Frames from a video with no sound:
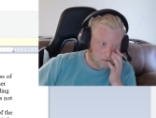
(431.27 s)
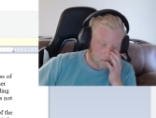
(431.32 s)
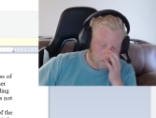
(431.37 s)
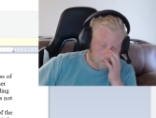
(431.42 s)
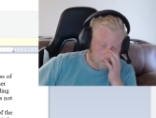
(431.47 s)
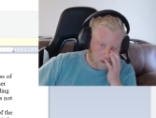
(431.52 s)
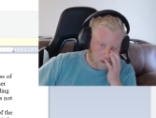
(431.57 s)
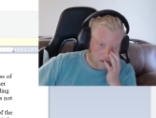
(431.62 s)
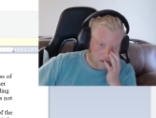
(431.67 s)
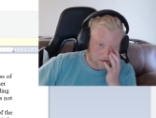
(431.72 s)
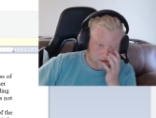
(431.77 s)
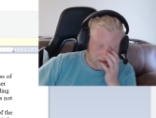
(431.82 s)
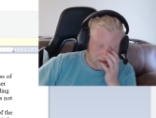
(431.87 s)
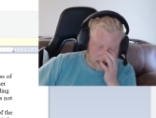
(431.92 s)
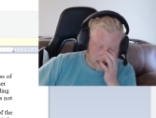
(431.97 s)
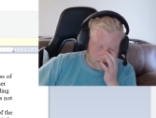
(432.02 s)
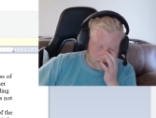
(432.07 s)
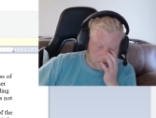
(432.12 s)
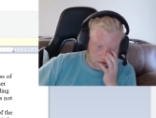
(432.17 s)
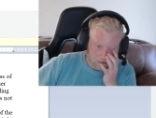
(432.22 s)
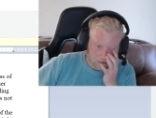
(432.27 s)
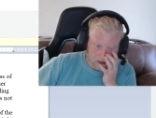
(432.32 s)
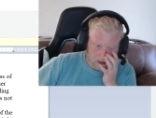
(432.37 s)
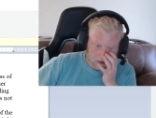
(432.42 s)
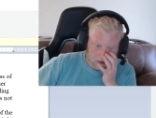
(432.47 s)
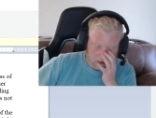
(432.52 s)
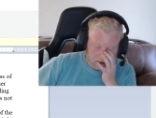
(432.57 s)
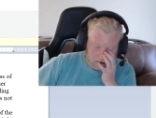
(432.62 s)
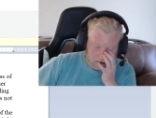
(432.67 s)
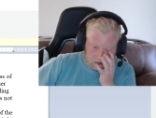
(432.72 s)
But what's going to happen to
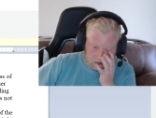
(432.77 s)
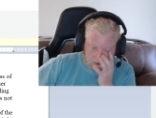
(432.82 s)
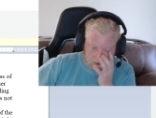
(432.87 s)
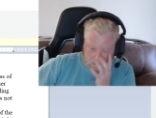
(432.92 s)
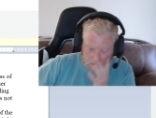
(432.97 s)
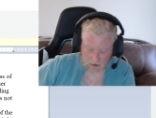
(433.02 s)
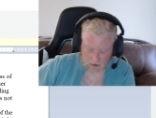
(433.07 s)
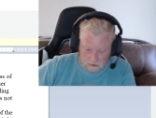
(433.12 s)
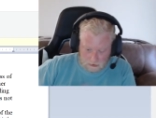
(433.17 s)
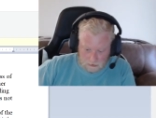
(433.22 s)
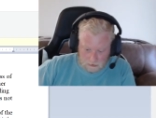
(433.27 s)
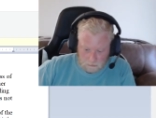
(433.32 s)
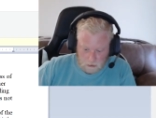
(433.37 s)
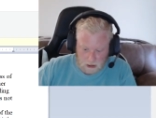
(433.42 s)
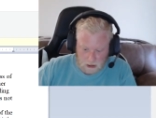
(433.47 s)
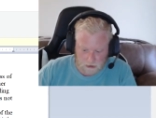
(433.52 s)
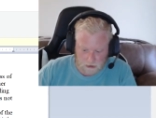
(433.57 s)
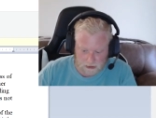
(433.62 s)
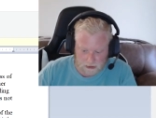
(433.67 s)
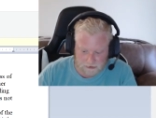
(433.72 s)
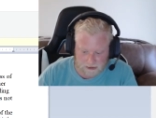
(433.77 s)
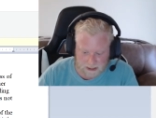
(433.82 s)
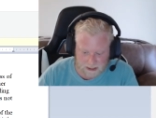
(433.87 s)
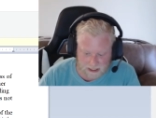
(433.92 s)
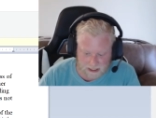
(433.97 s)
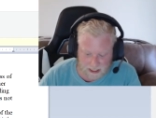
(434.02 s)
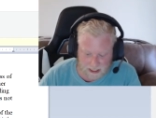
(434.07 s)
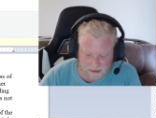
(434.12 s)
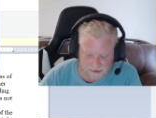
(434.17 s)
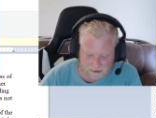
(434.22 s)
Mary? Well, if she
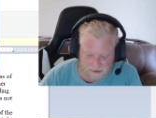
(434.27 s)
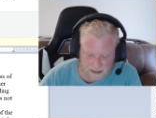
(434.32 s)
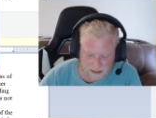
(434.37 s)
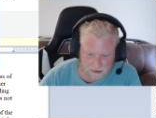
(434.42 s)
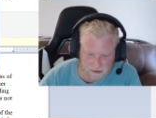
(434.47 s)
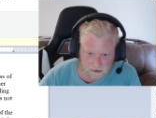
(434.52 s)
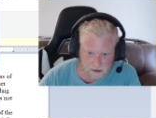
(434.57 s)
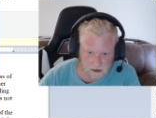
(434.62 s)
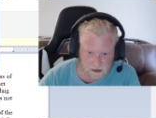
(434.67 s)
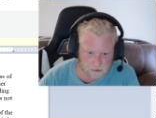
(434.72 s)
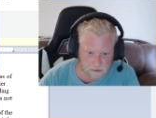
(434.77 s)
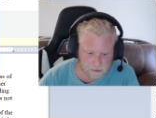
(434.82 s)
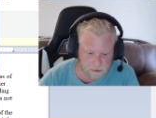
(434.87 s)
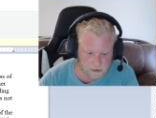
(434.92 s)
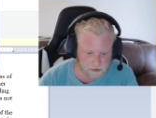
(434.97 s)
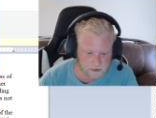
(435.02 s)
cuts that rope,